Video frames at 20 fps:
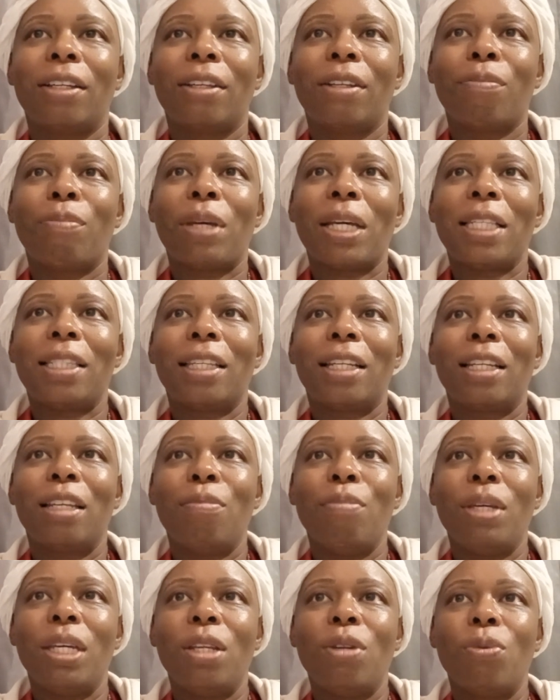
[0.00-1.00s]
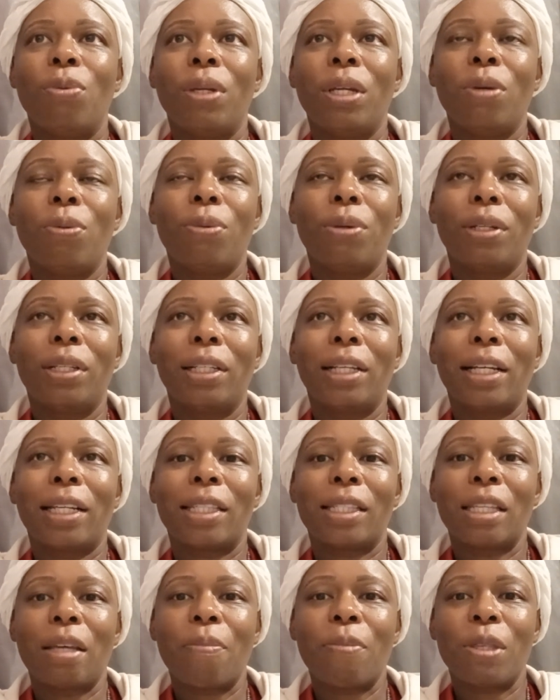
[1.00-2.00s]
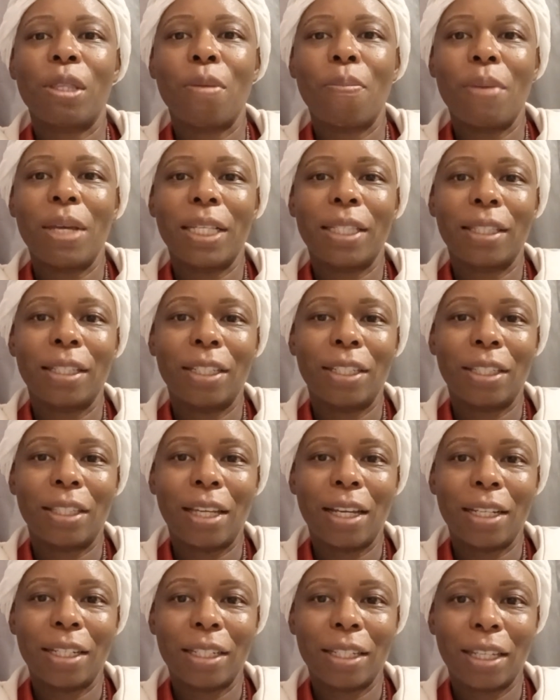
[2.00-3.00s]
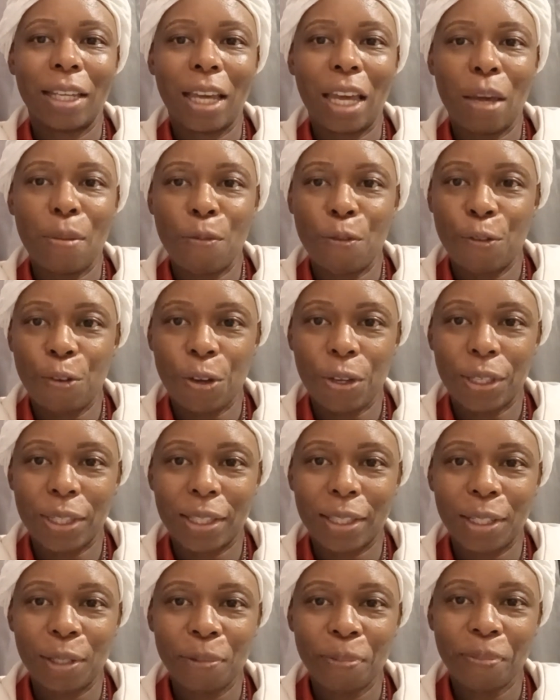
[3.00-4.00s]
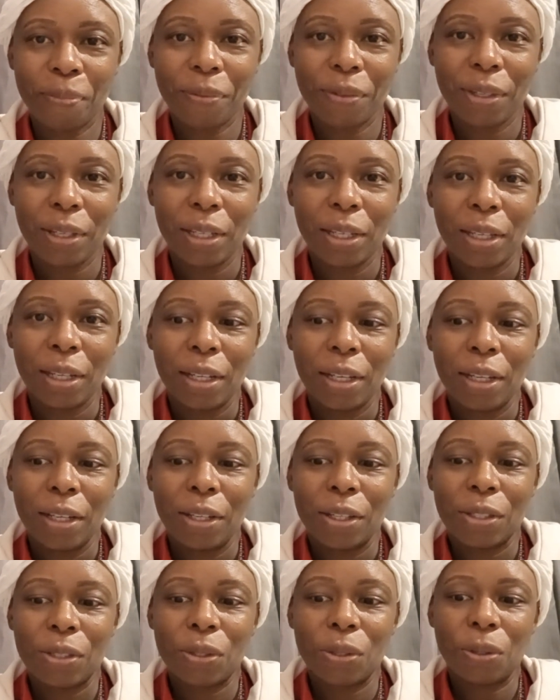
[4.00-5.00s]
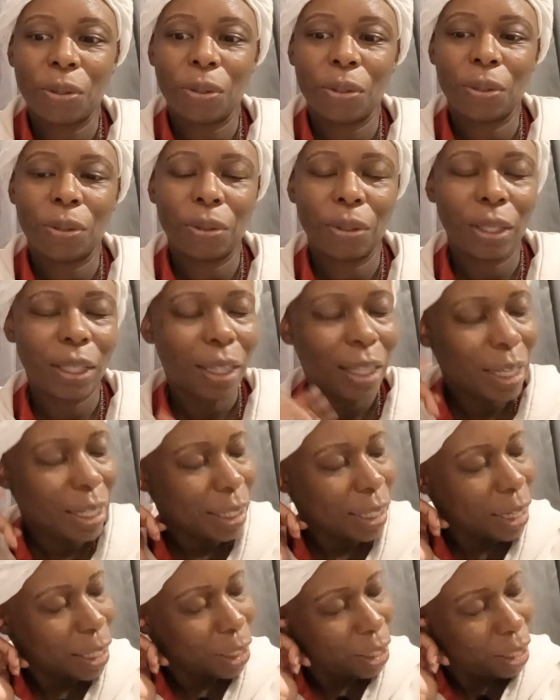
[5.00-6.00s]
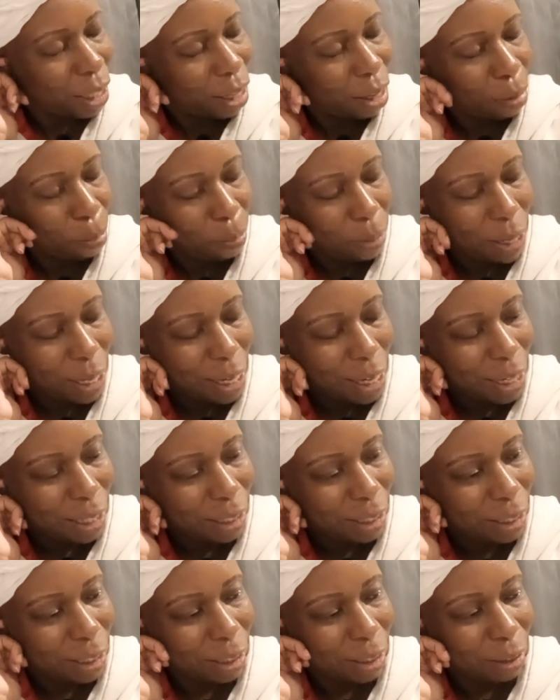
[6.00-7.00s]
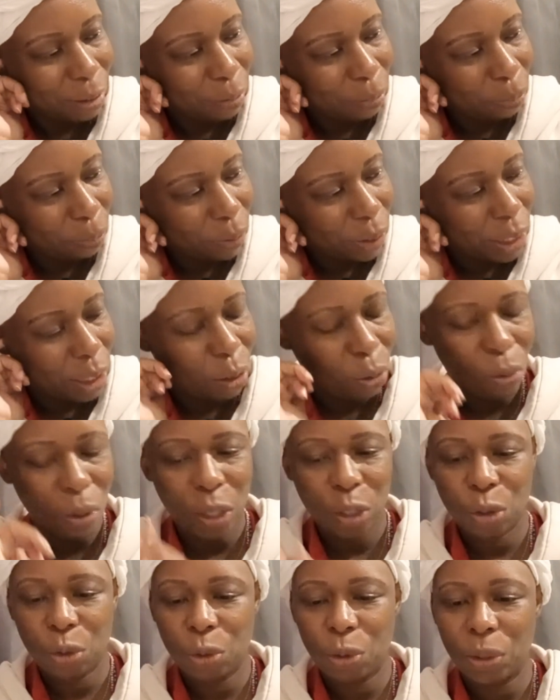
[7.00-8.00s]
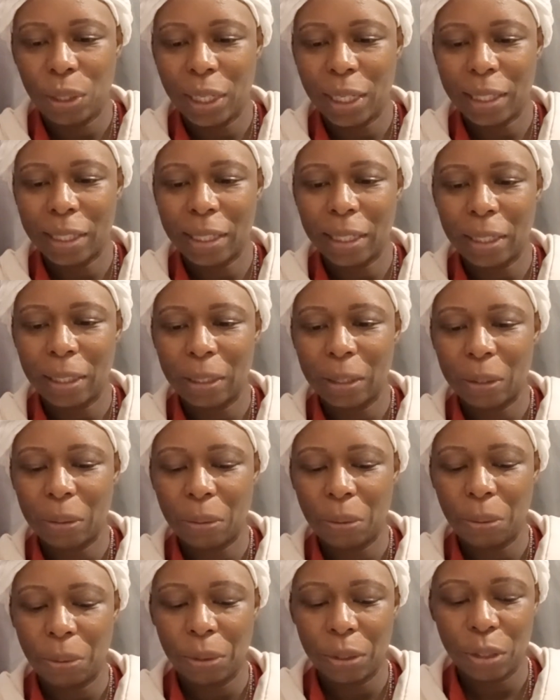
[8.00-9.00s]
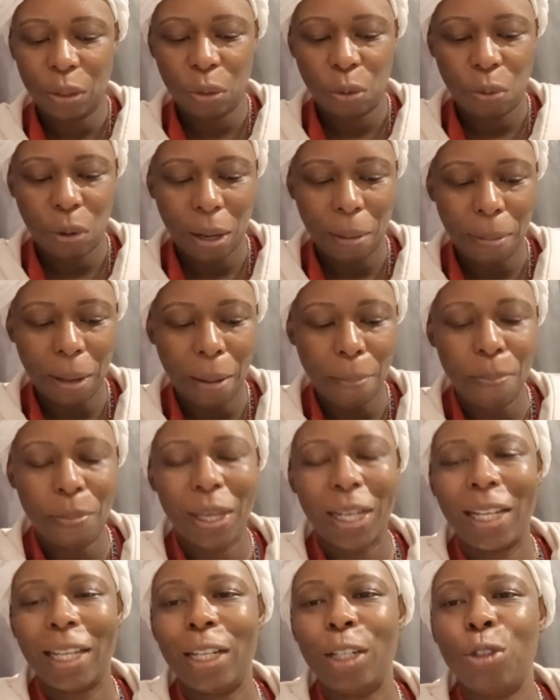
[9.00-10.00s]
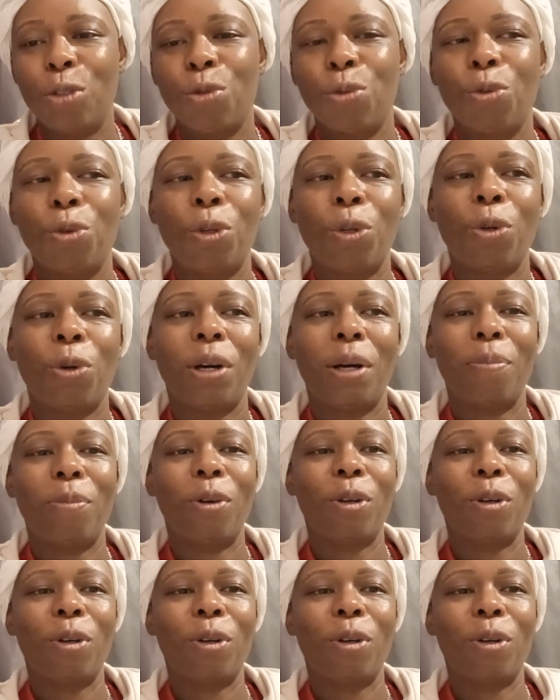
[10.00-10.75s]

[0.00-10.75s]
basically mean we will accept the message that came first so there's actually a place in KwaZulu-Natal called Gwabambelentulo. I'm